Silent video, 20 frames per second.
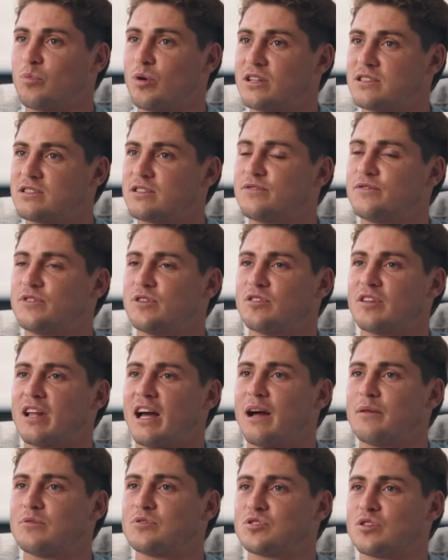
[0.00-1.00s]
when to feel
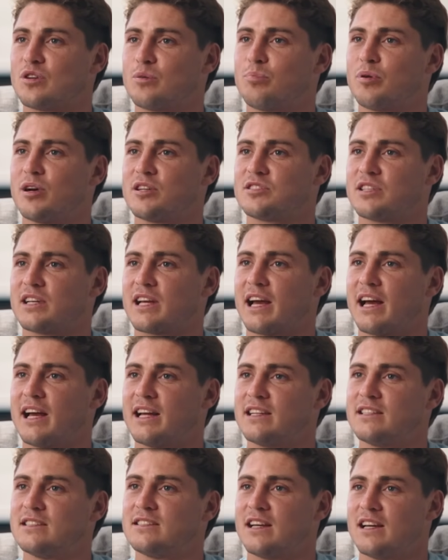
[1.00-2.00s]
that sort of pressure
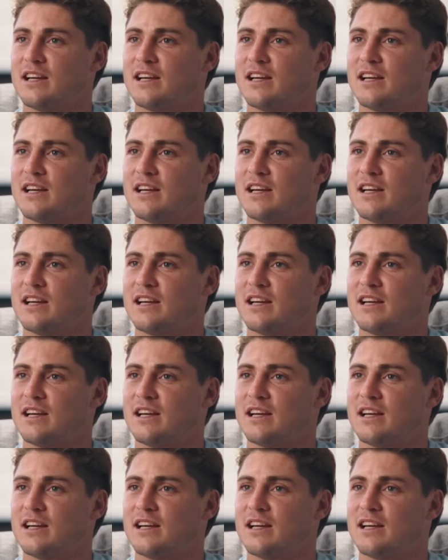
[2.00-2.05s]
gauge.